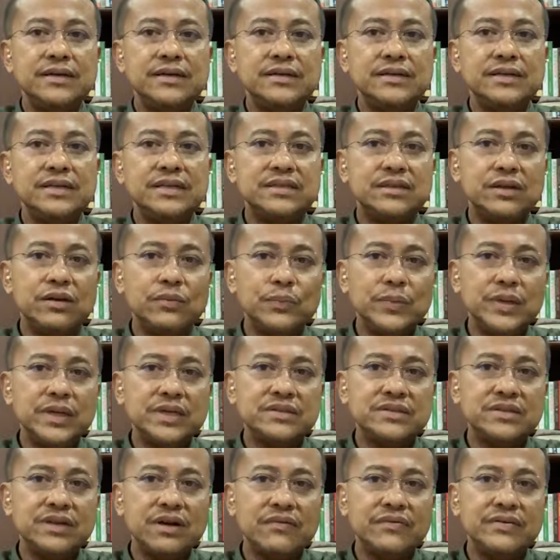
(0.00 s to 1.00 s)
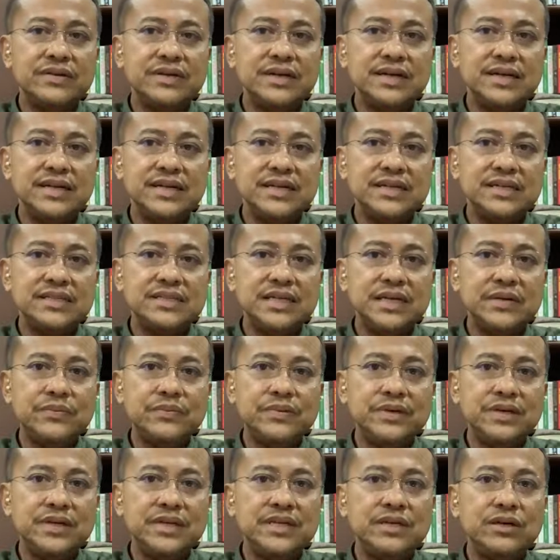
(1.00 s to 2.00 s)
the topics of the
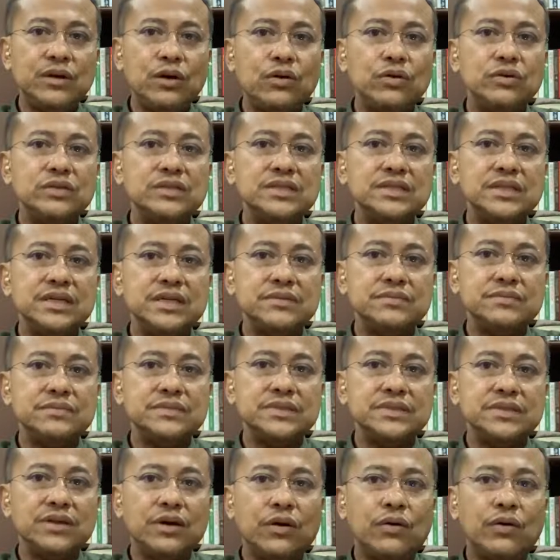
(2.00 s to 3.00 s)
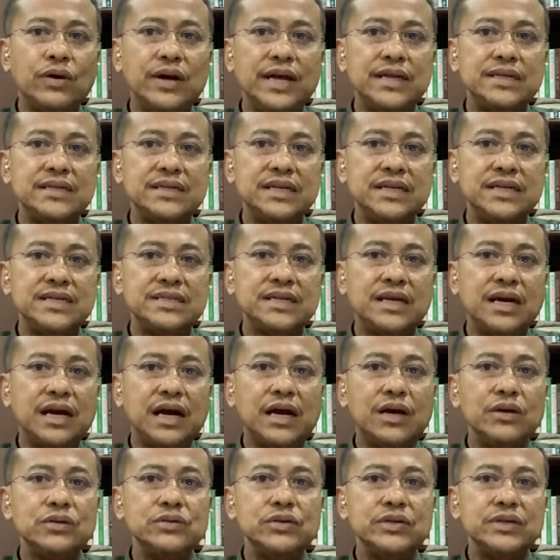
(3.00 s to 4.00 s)
leadership in your own terms, or at least
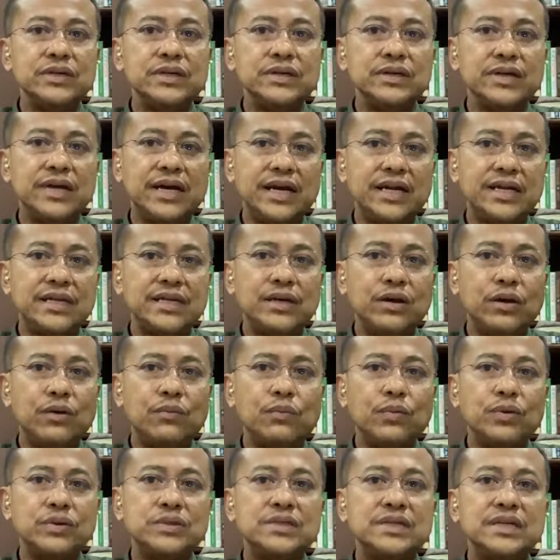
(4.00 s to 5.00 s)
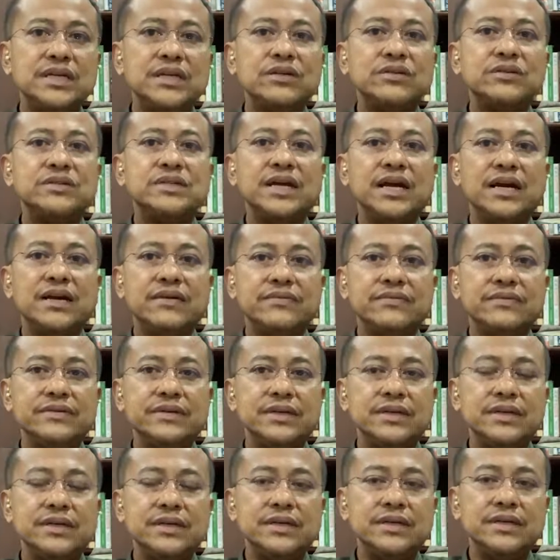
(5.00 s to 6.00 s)
how you can carry or portray yourself
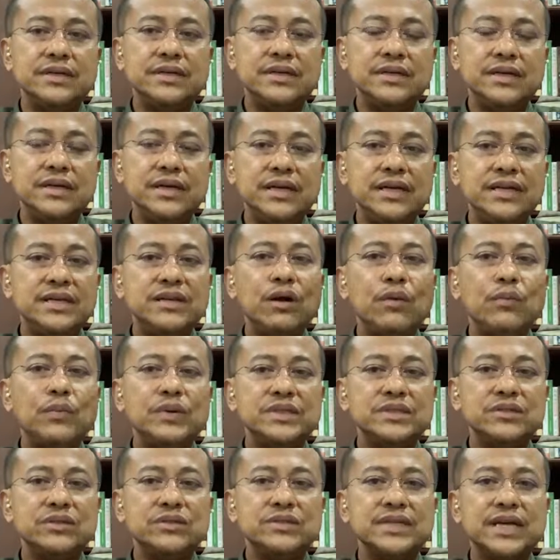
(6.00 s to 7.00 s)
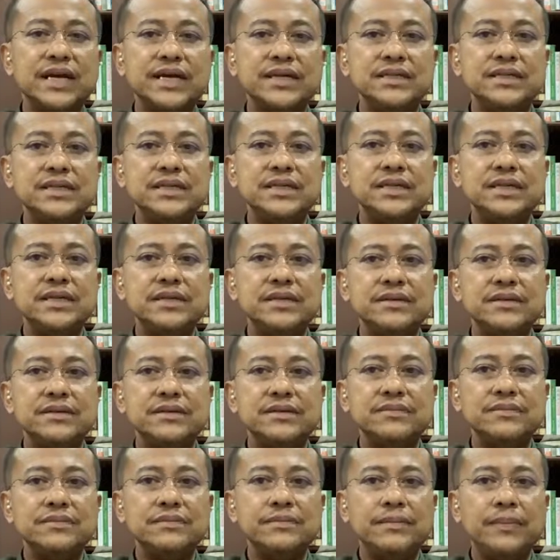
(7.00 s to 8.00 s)
in the open society,
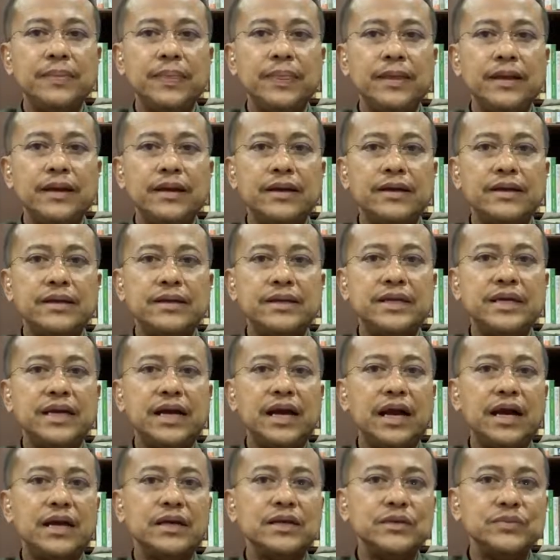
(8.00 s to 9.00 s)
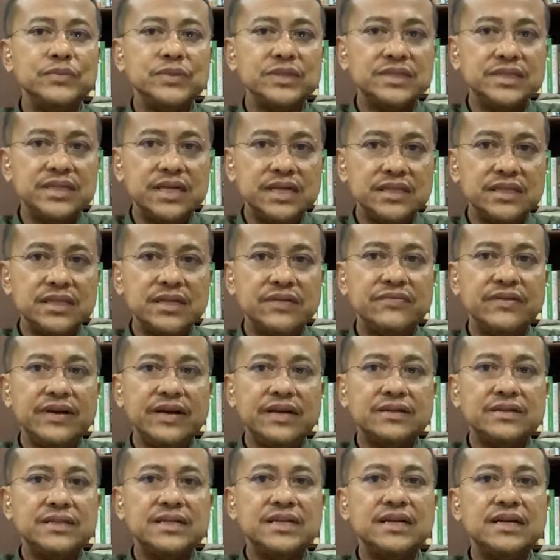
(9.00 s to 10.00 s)
the argumentative
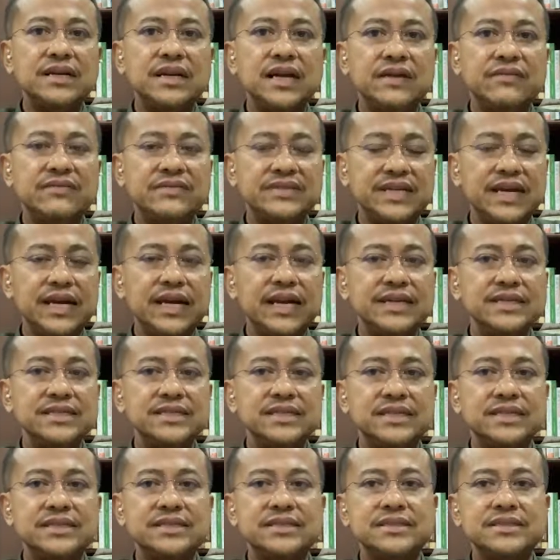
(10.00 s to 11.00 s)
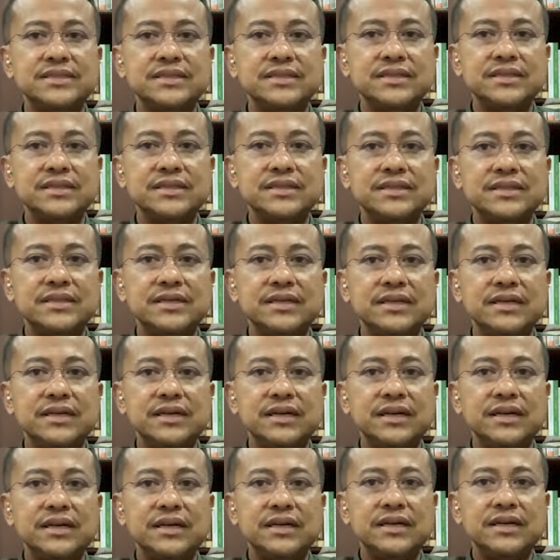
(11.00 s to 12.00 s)
and real-life challenges,
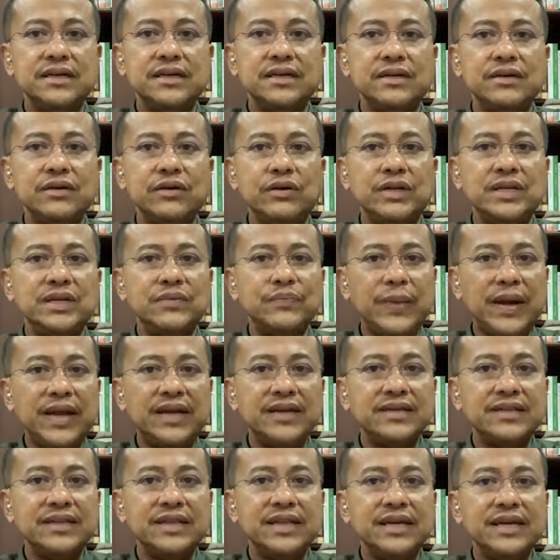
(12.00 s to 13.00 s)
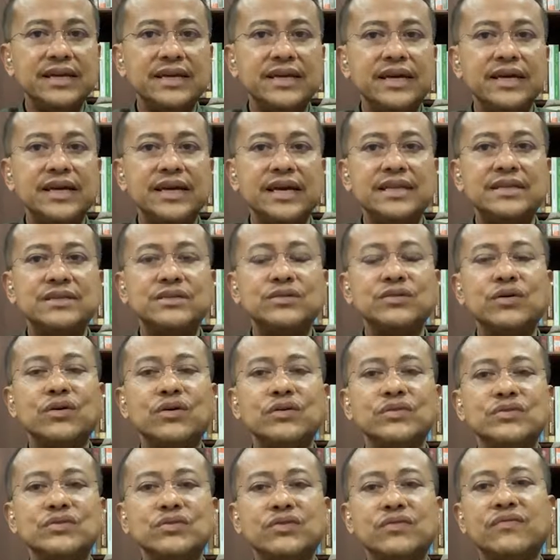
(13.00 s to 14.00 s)
your independent thinking, and so
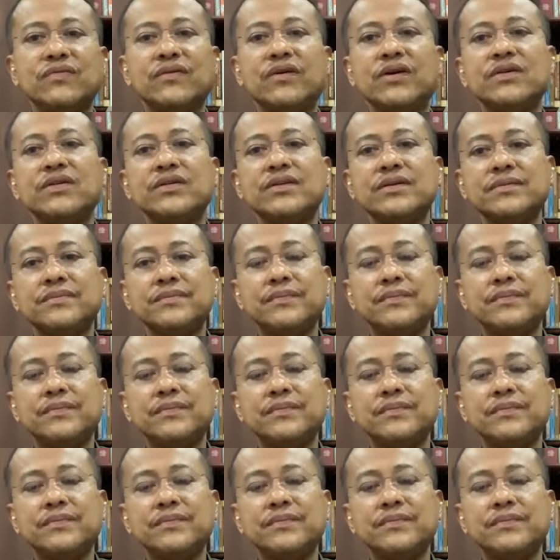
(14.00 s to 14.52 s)
on and so forth.